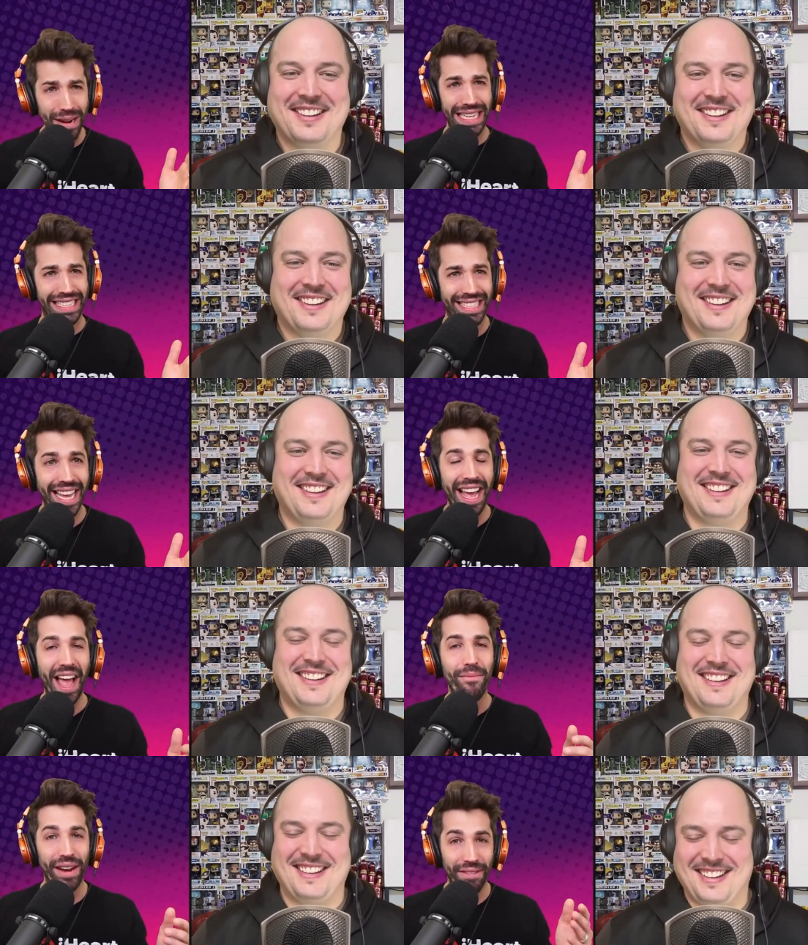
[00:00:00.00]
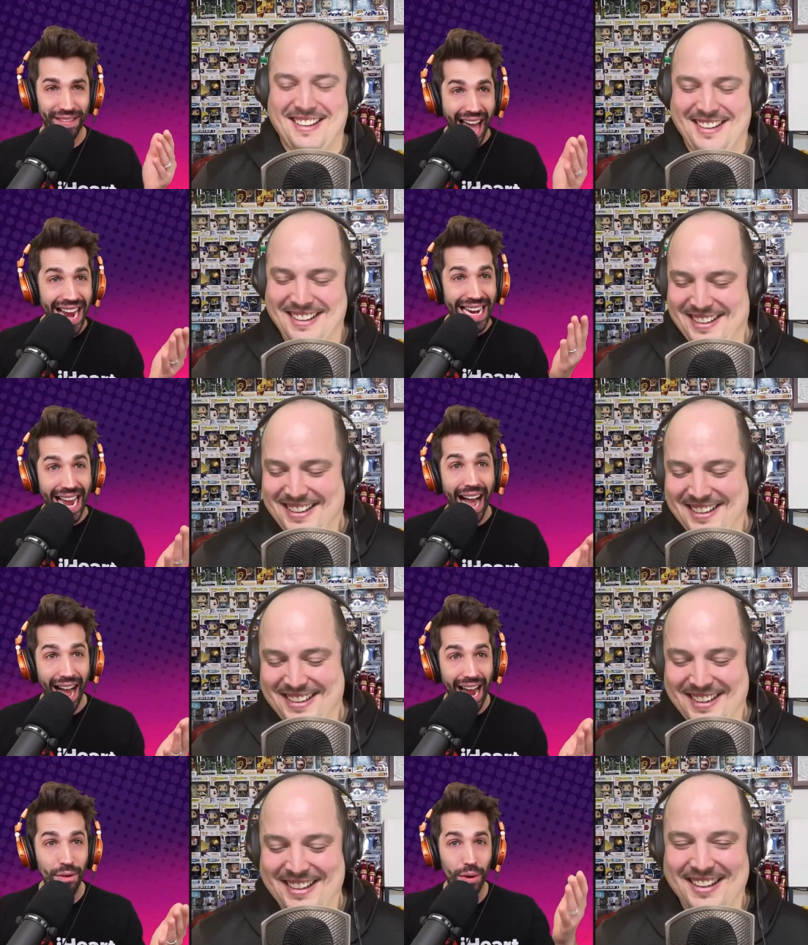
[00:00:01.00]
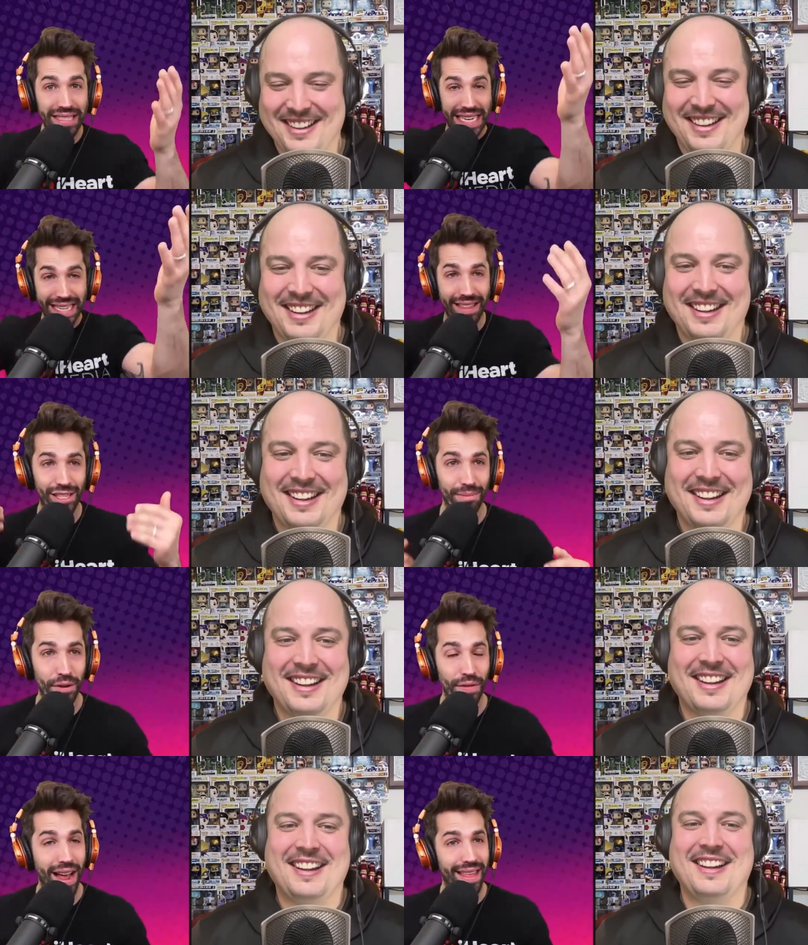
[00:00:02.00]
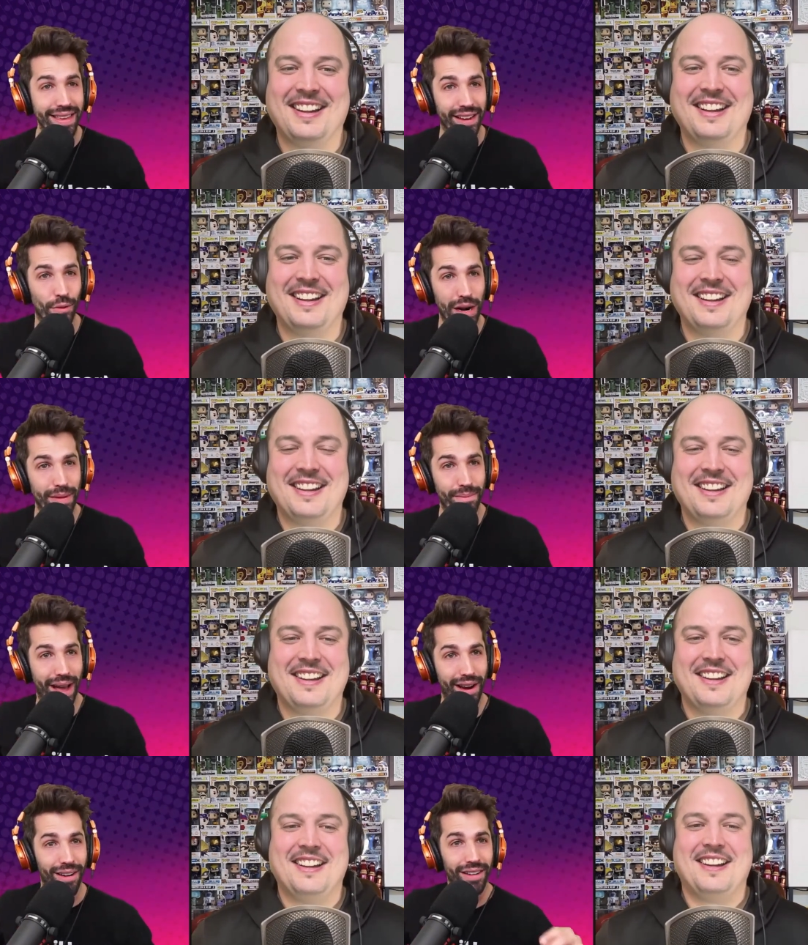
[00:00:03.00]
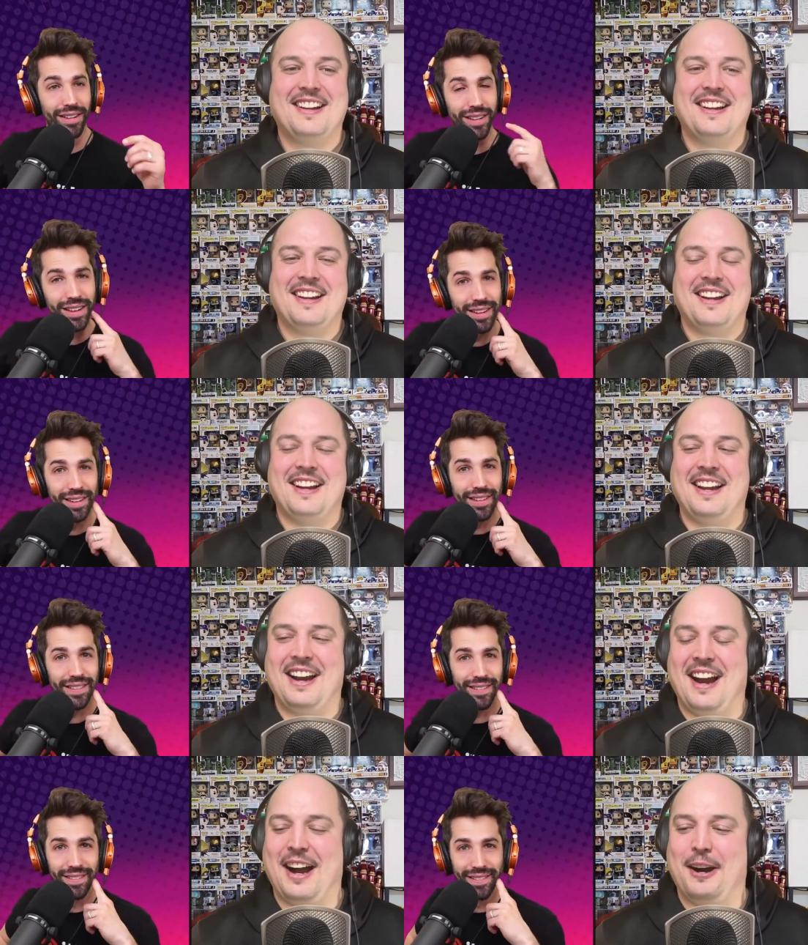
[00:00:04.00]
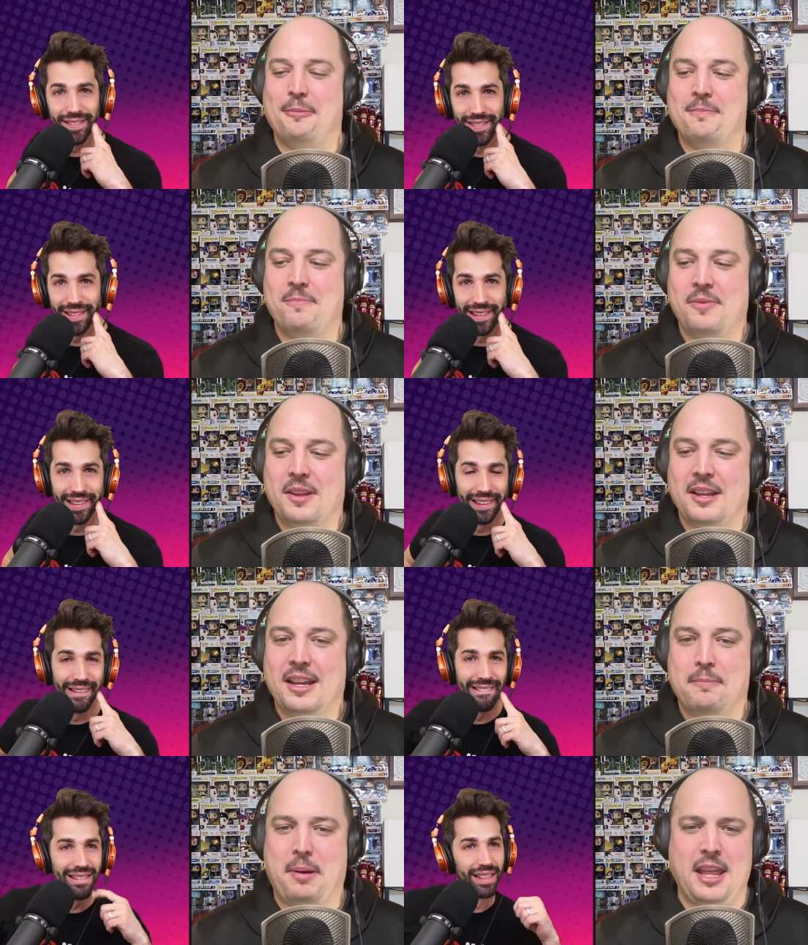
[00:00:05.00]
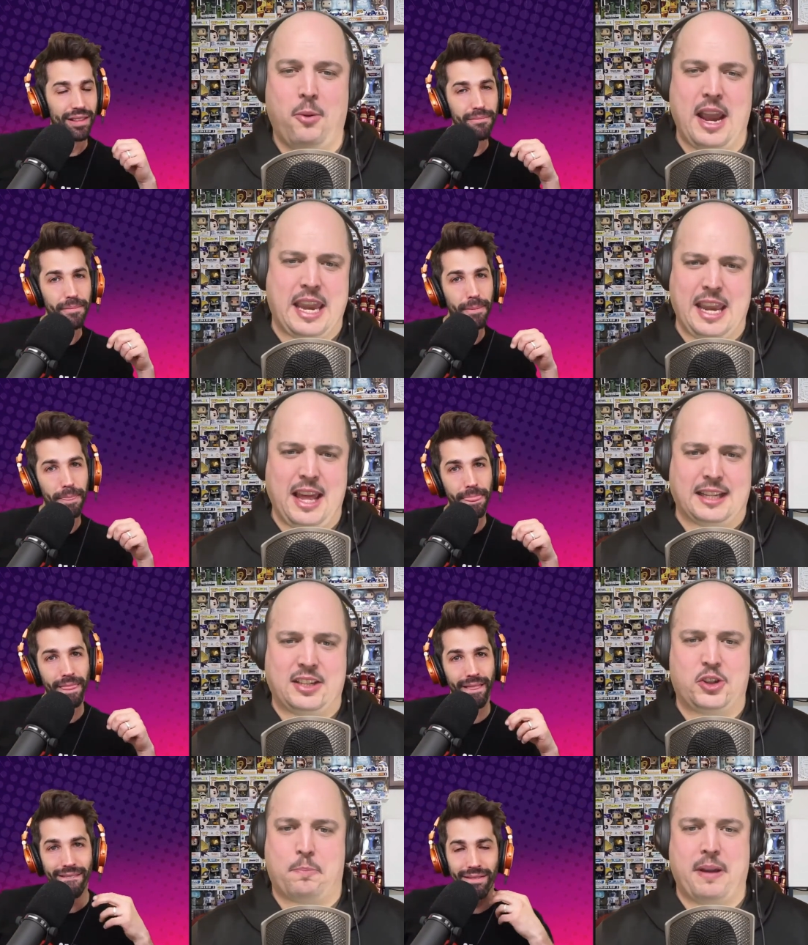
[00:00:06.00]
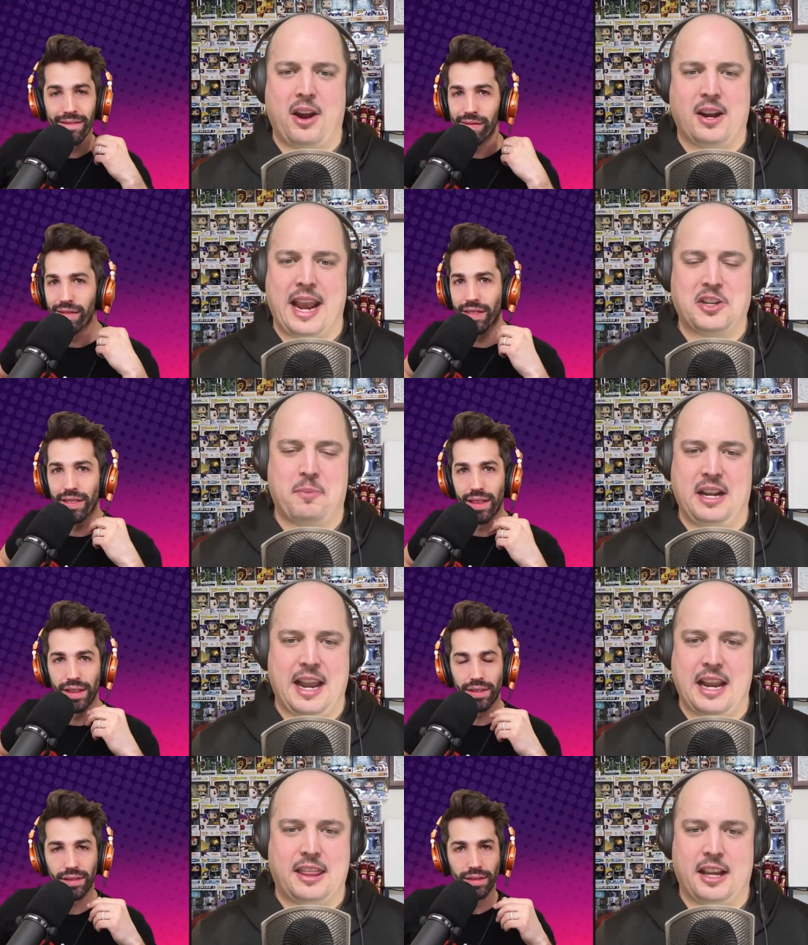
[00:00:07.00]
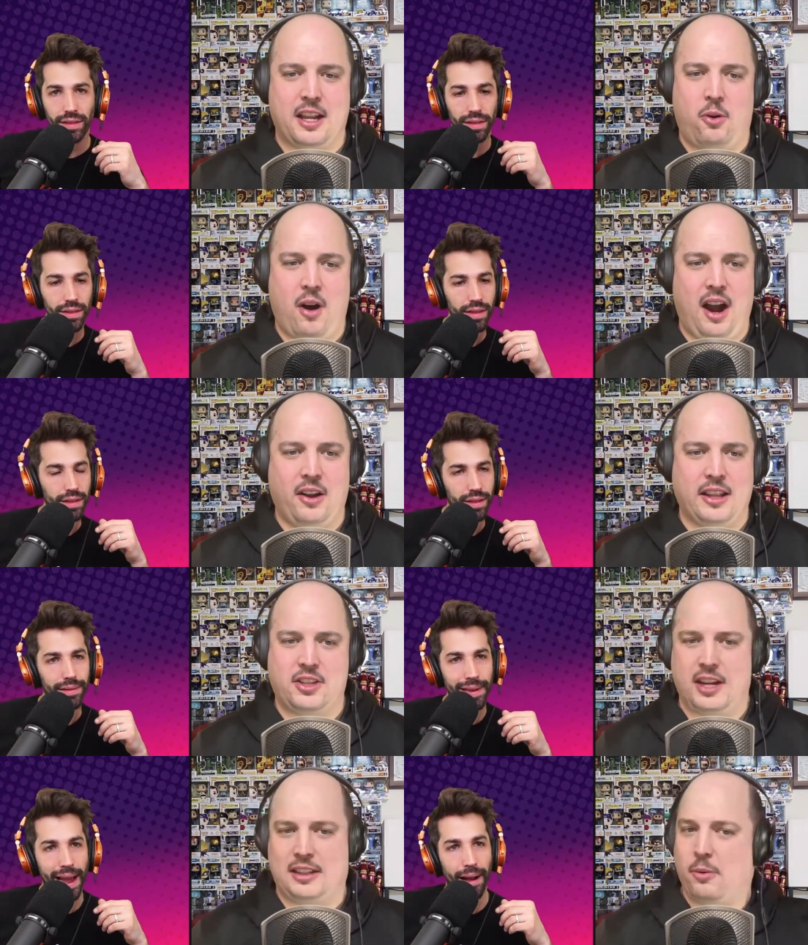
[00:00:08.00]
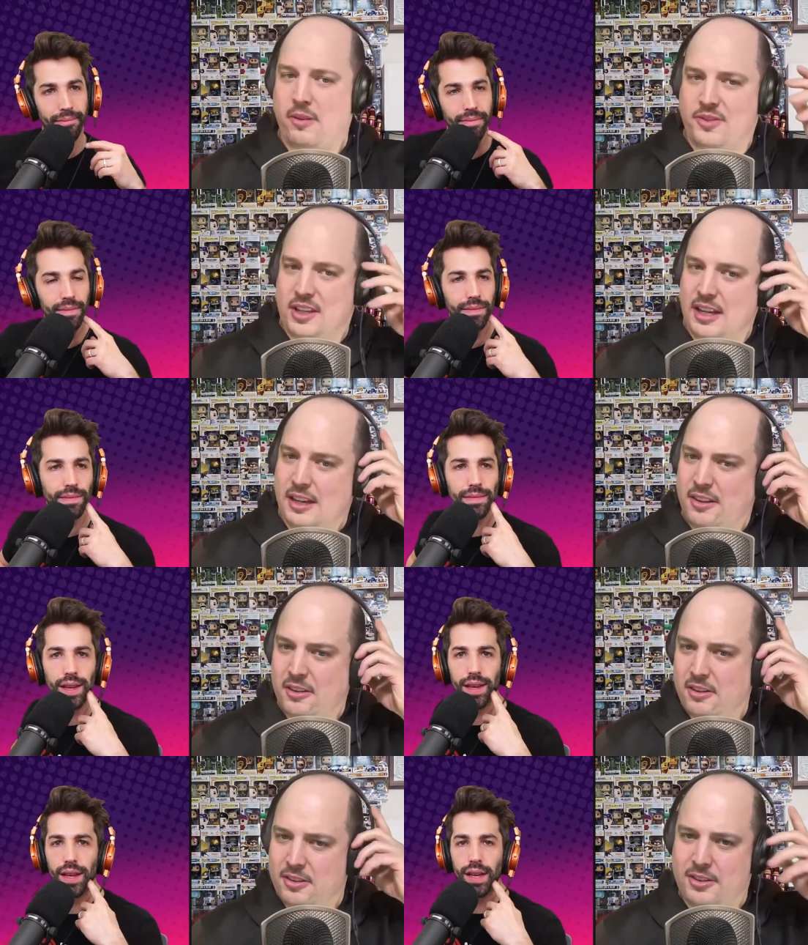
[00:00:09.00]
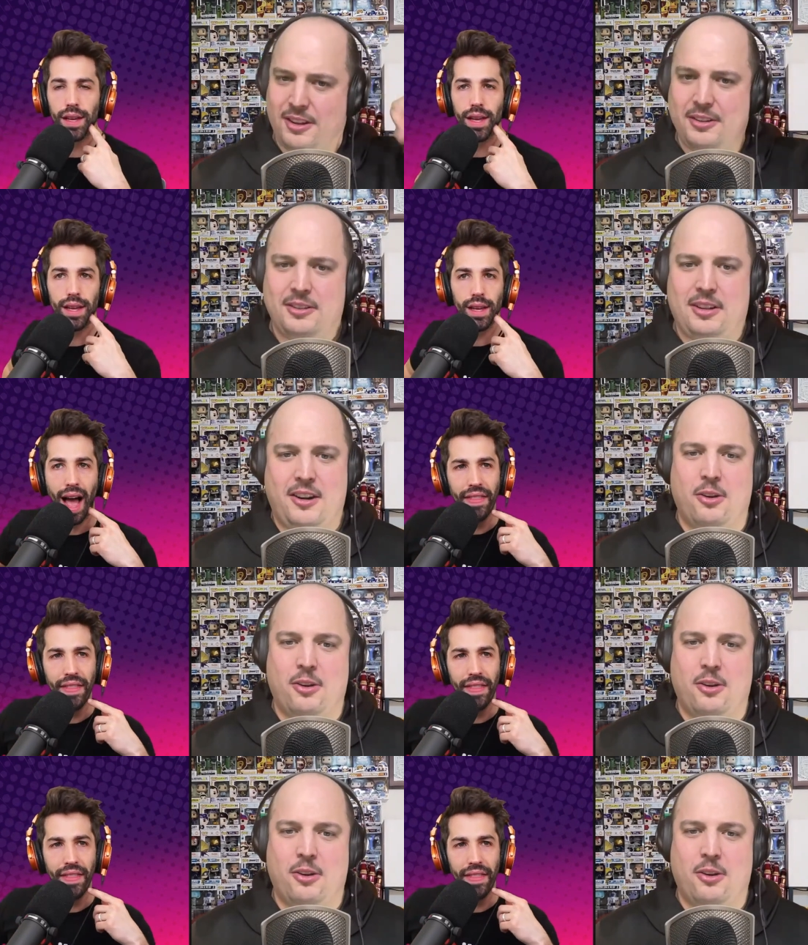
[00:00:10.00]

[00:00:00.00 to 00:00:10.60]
Speaker 1: it." But if that guy was in this movie, I think it would have been better.
Speaker 2: Um, by the way, he like disappeared. He hasn't been in anything in a while, at least not yeah. that we've seen. So I don't know.